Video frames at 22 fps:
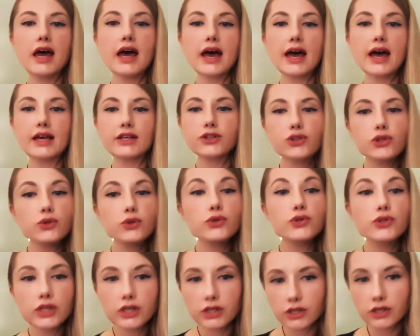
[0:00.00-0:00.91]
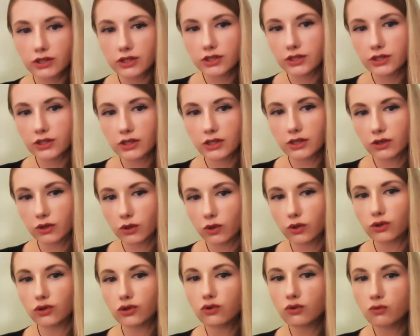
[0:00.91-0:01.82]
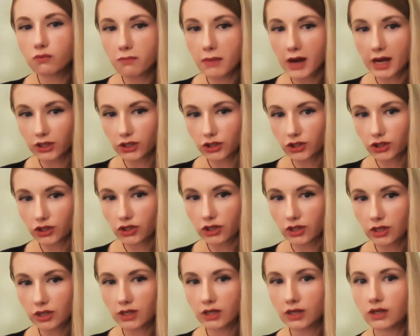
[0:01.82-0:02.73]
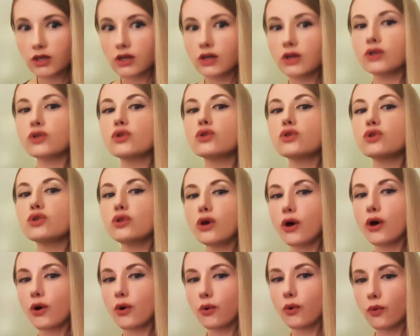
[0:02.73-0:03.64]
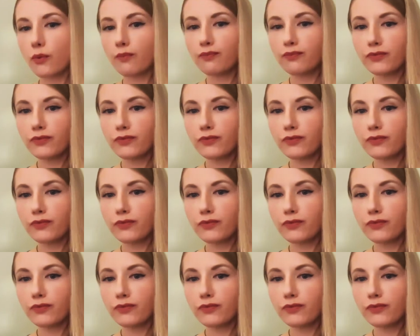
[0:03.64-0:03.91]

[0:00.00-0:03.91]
as too sinister or too much. So